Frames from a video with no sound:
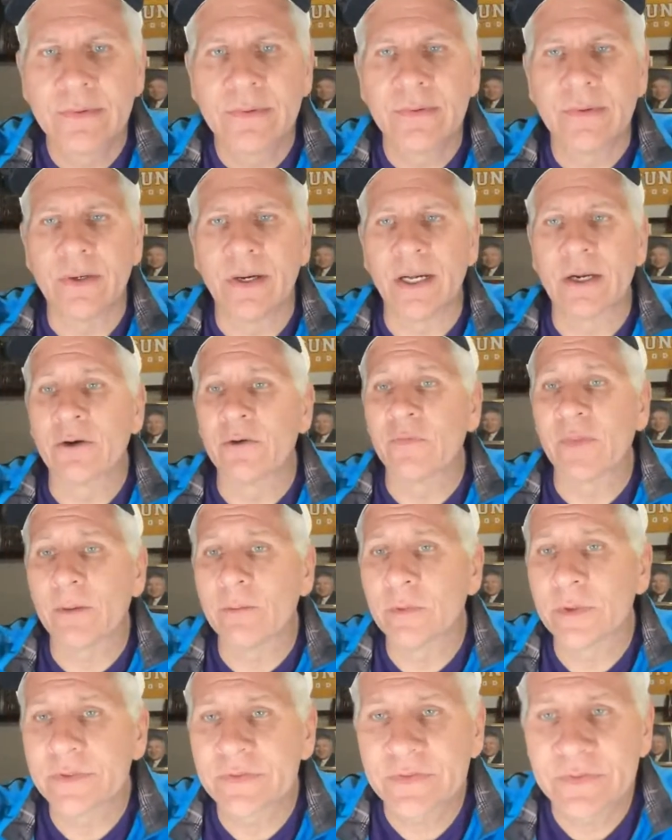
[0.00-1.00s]
I don't know if that
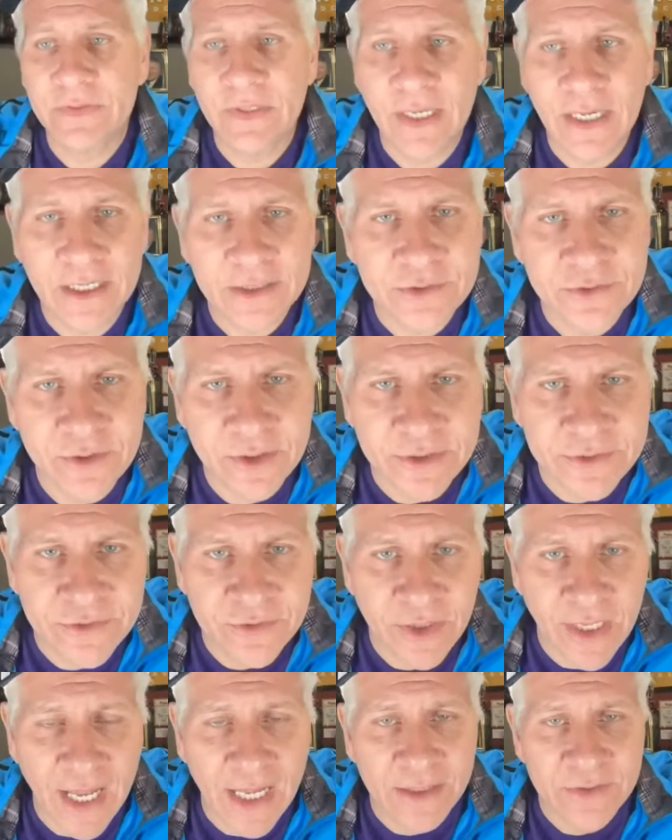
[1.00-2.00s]
was extra innings or
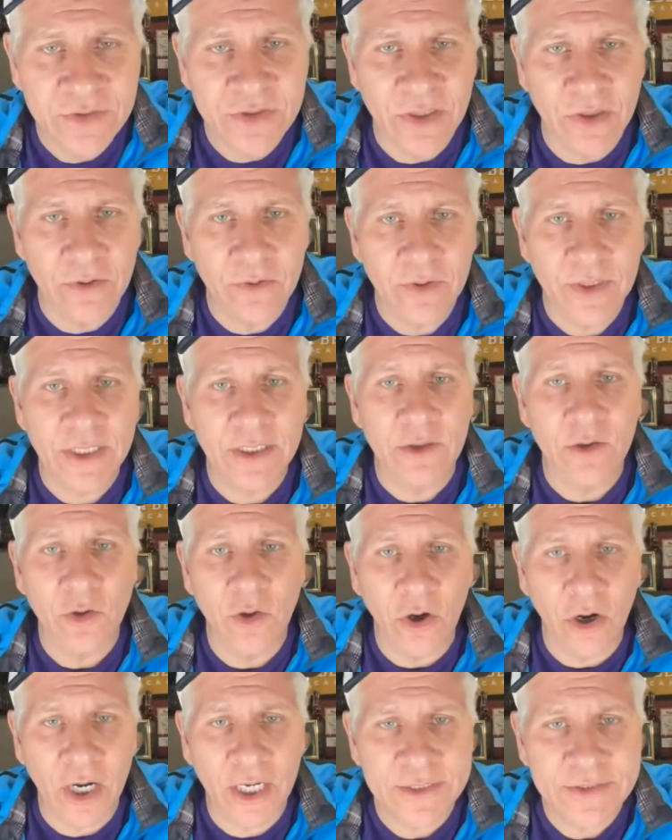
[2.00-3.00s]
not. So he
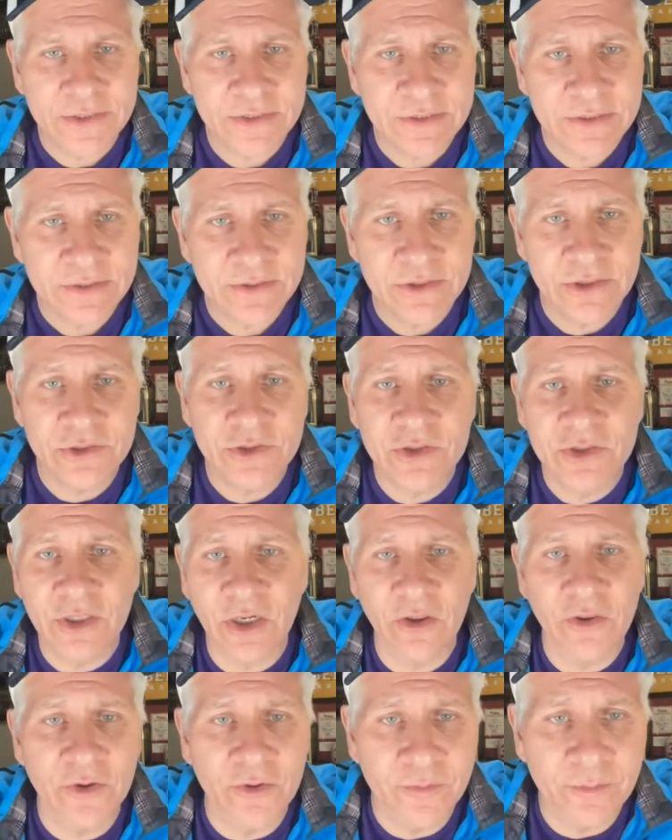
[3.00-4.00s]
lost to
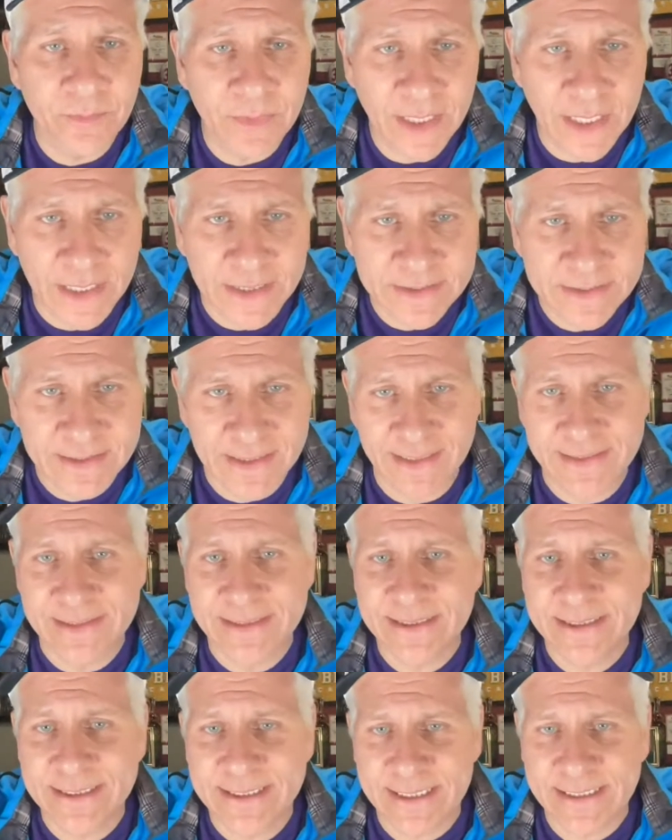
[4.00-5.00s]
Southern Miss on the
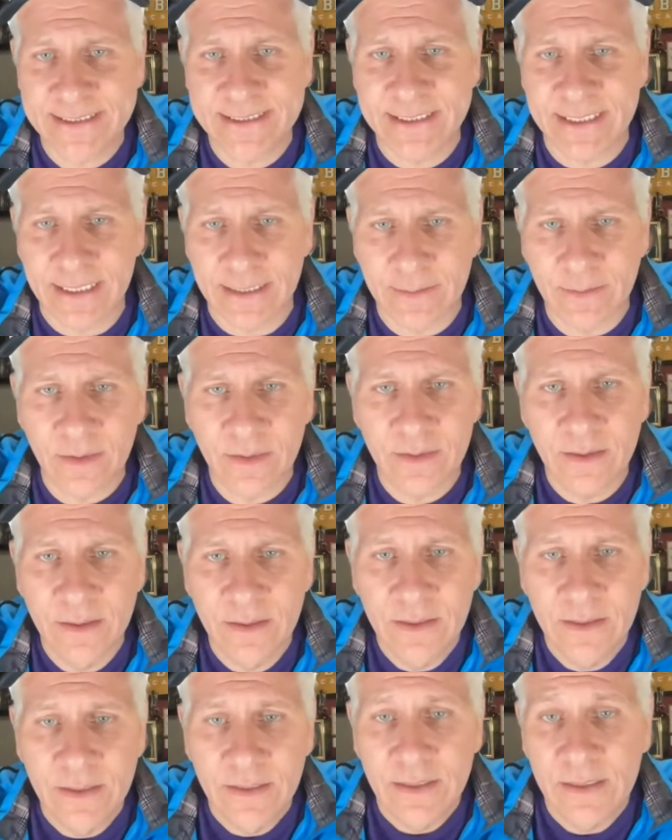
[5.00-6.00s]
16th.
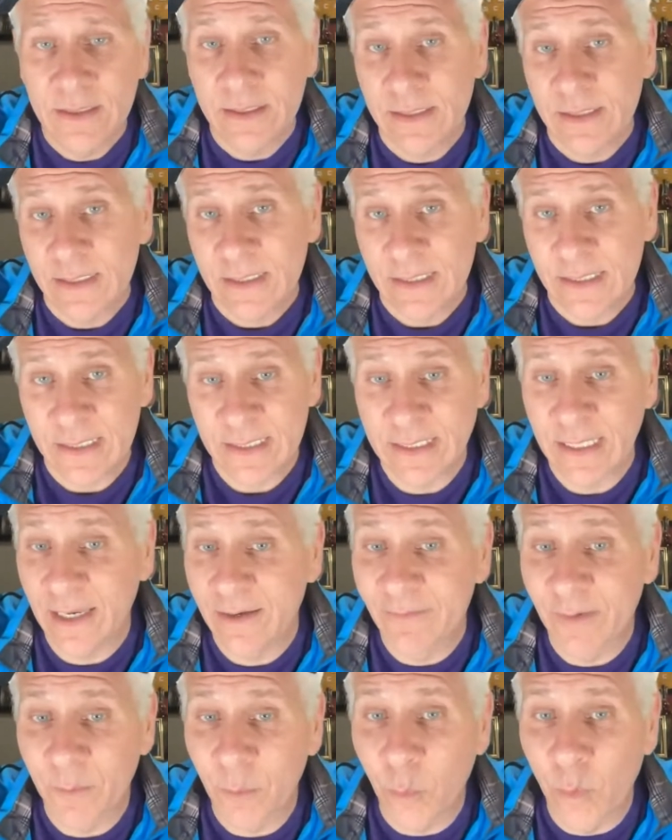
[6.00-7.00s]
He
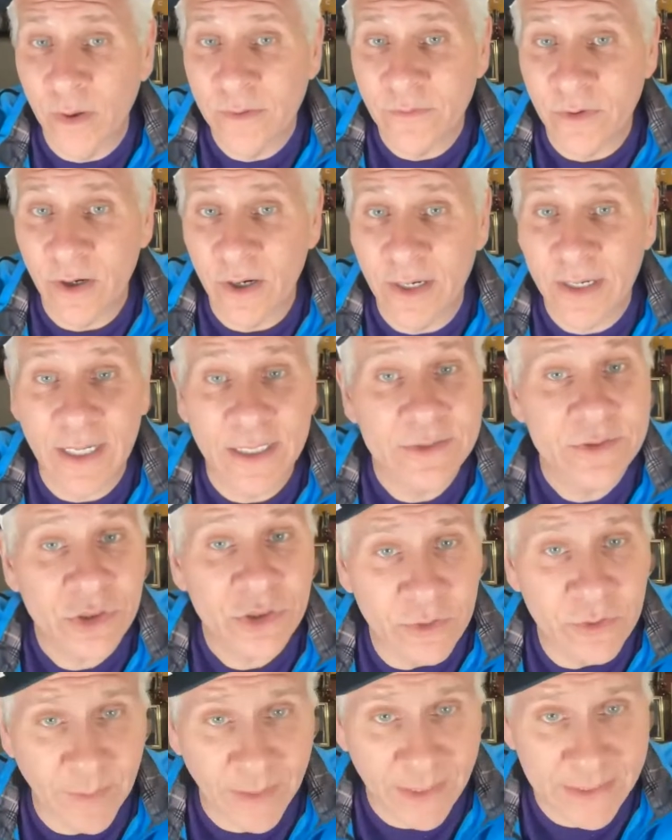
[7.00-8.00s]
gave up 1 run on
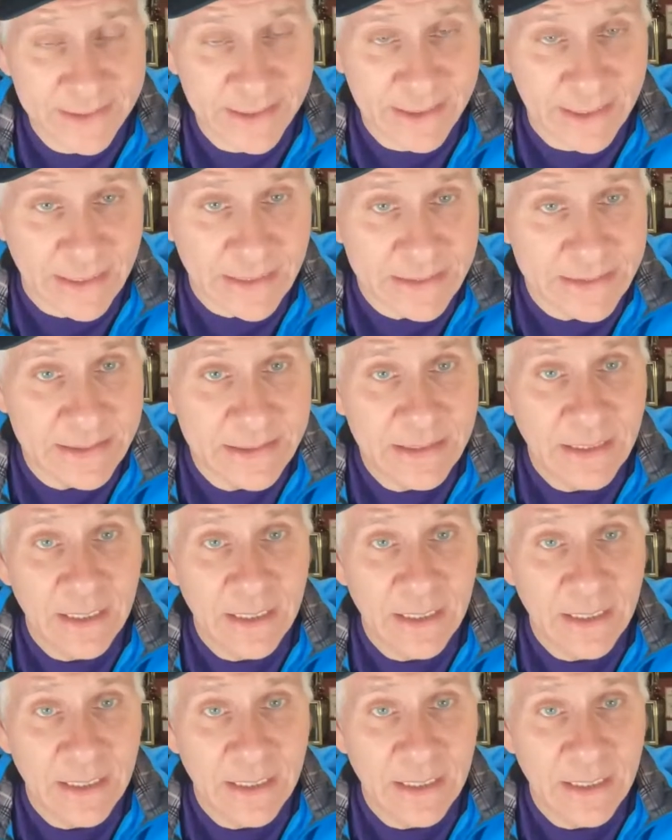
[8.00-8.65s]
2 base hits.